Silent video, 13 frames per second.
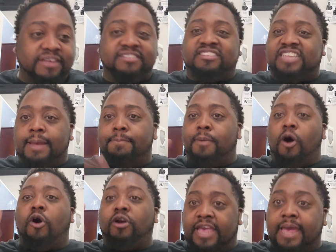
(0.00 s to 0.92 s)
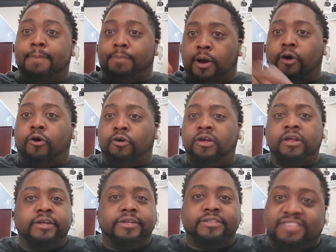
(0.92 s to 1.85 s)
See ball, get ball.
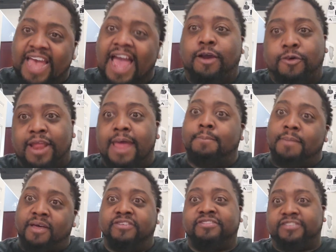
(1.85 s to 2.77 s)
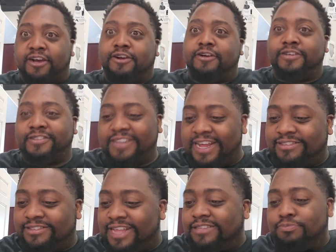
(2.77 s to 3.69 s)
Tackle that mother sucker.
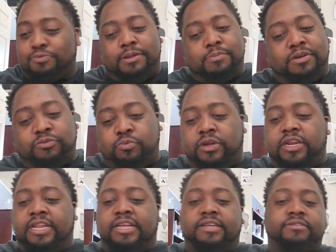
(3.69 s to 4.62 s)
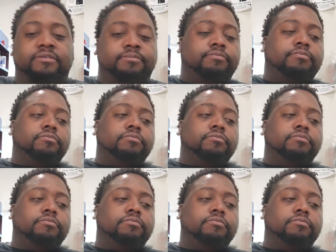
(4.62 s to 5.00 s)
That's pretty much what it is.